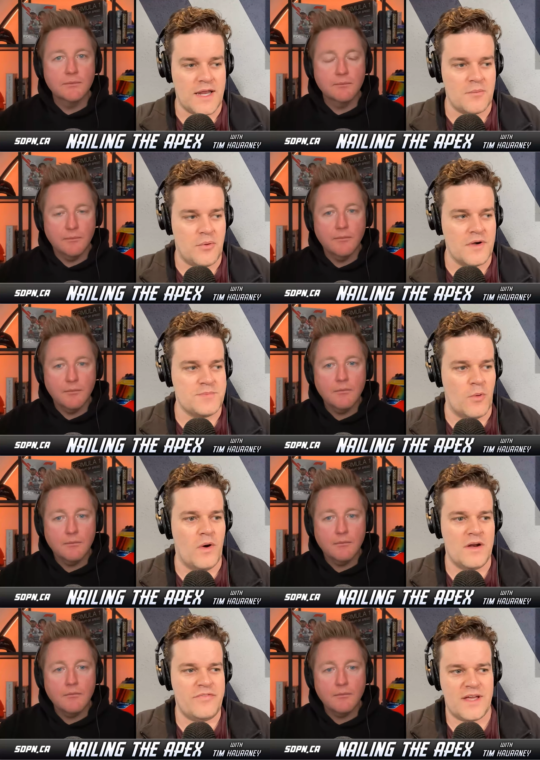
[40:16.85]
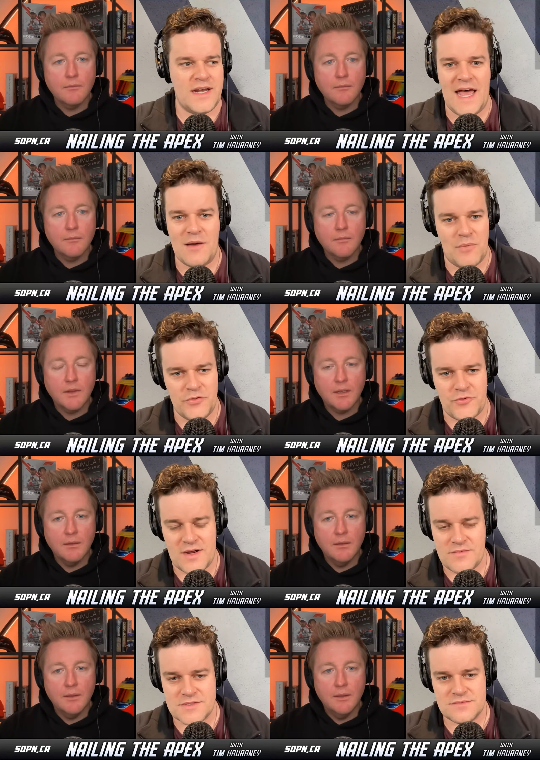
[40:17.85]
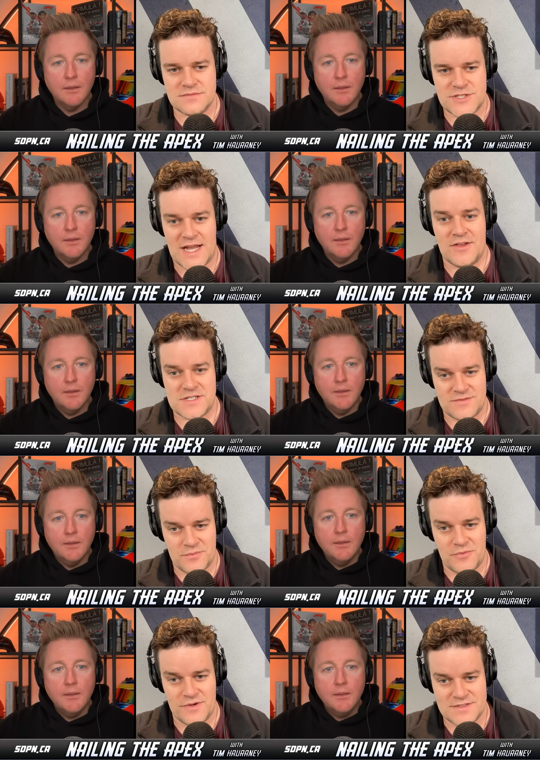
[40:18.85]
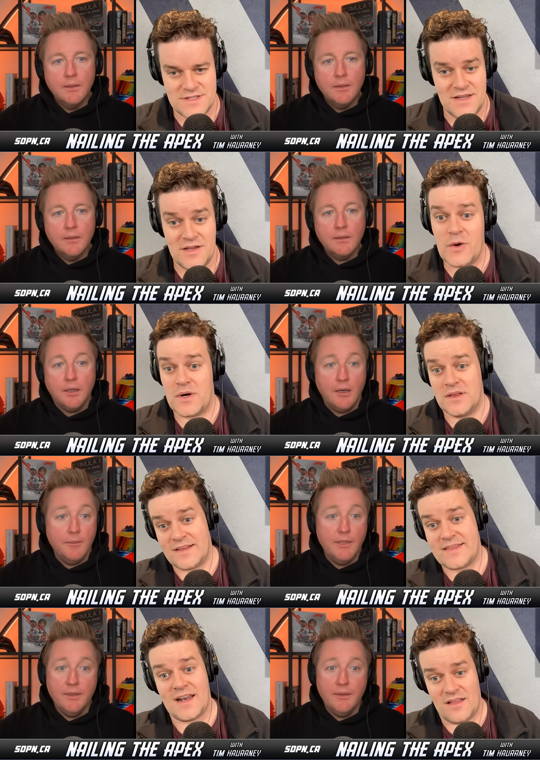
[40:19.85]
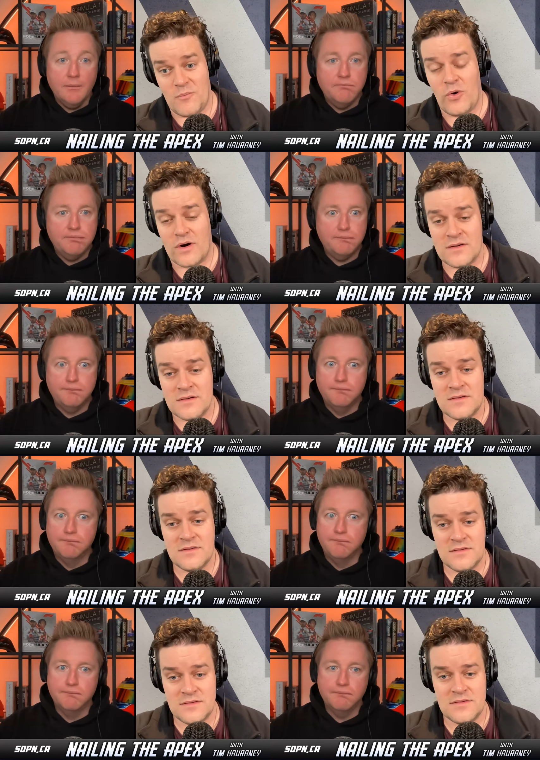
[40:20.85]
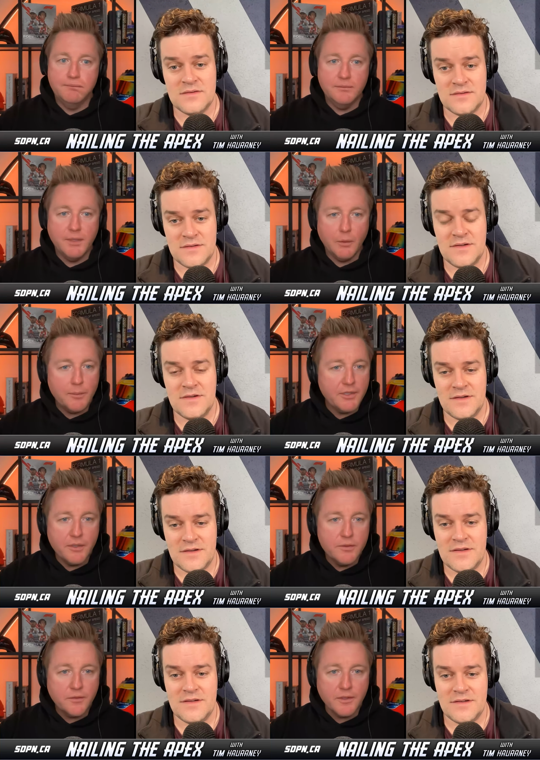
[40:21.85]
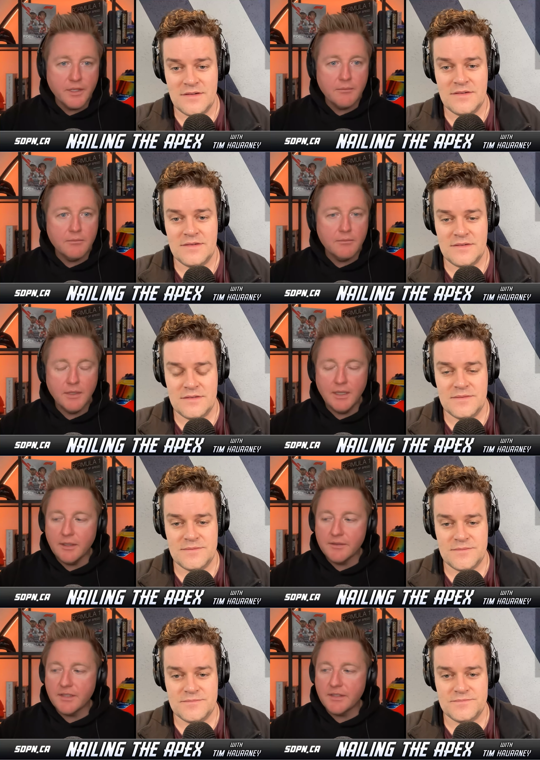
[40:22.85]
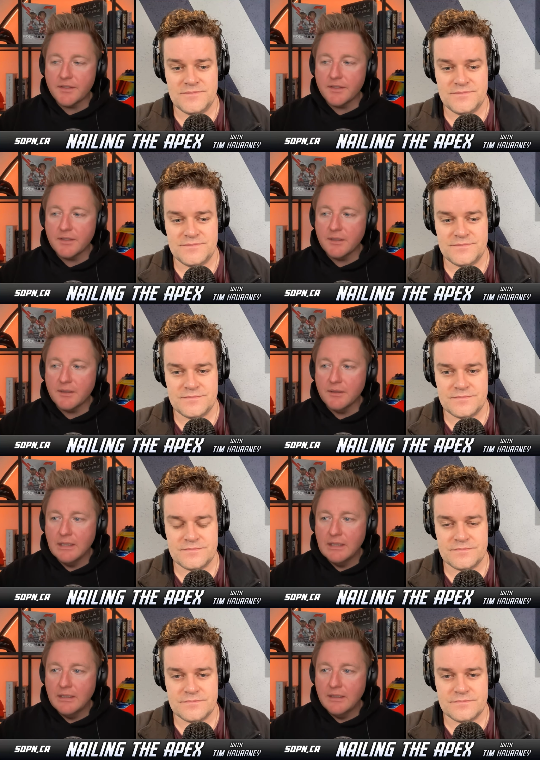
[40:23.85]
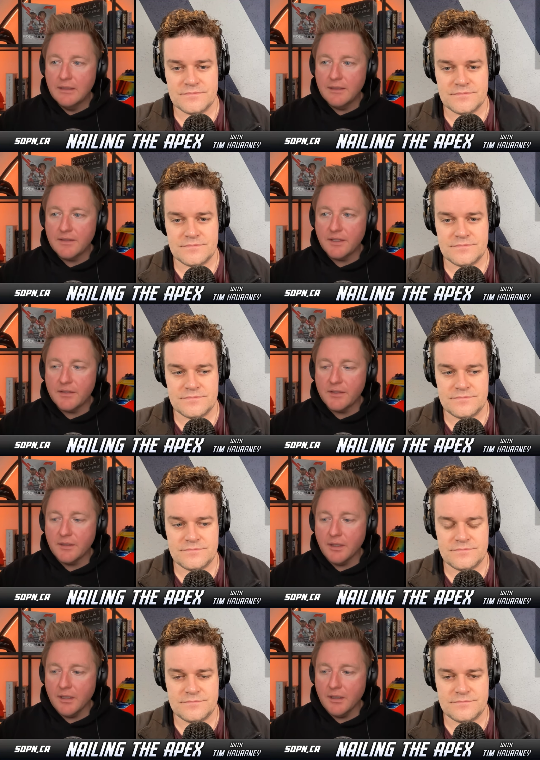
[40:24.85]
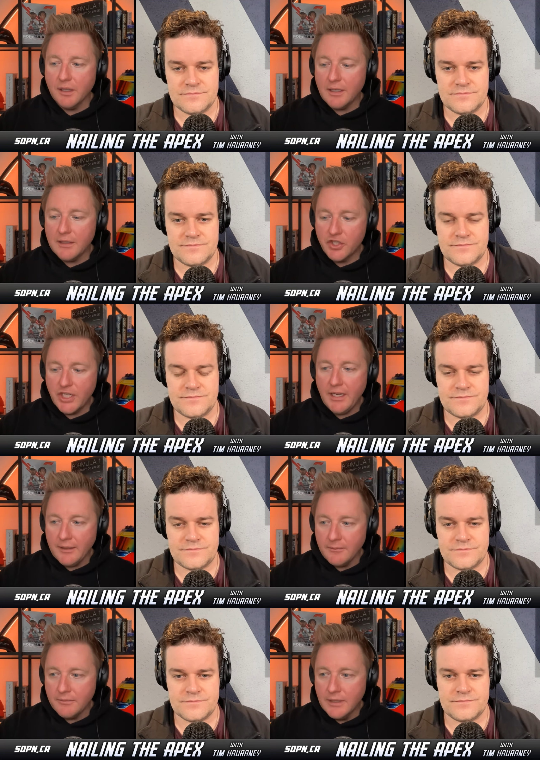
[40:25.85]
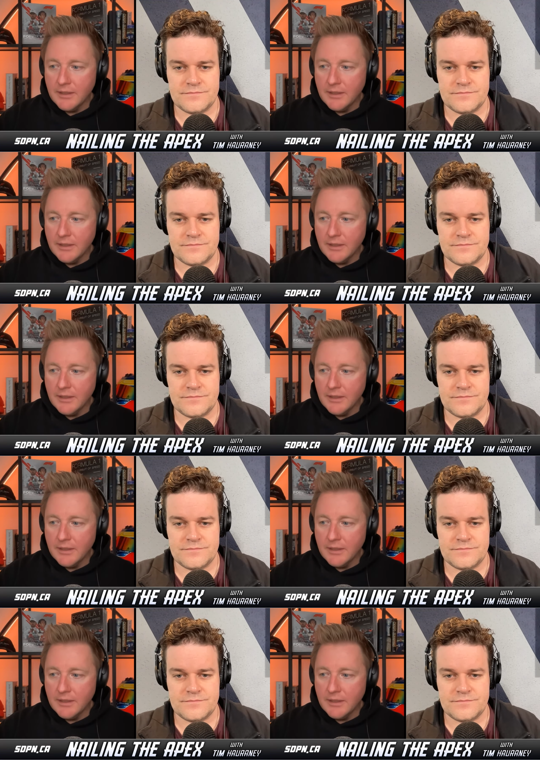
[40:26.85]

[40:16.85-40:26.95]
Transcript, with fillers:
Speaker 1: getting points, but what if they could have had both drivers challenging for points? They oh, would have liked that a lot more.
Speaker 2: That would have been huge for them. It's such a it's such a, a log jam